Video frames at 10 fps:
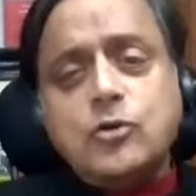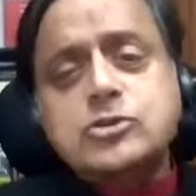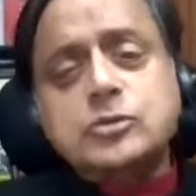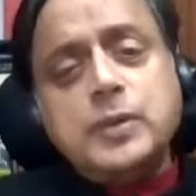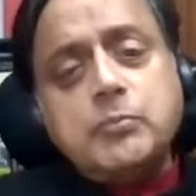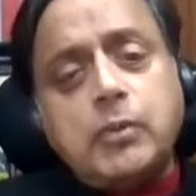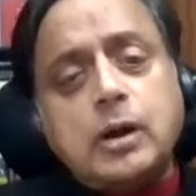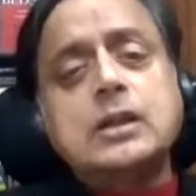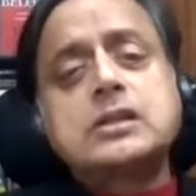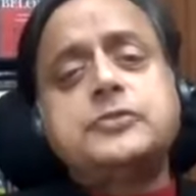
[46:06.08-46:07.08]
who should be
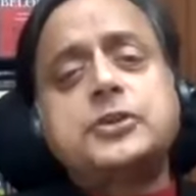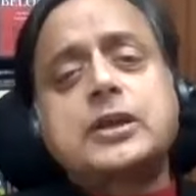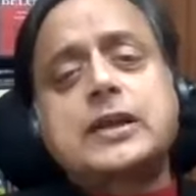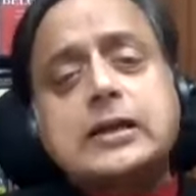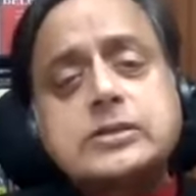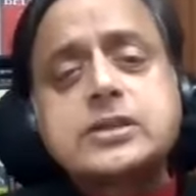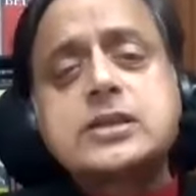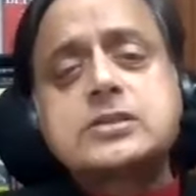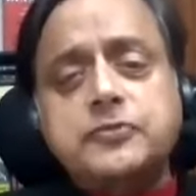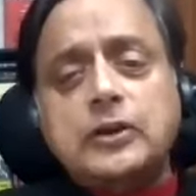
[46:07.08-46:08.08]
models for the
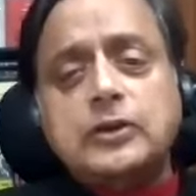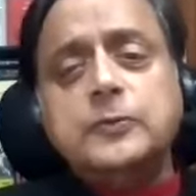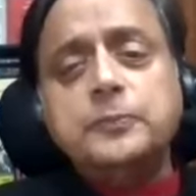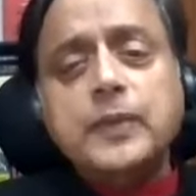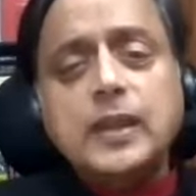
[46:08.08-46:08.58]
country to follow,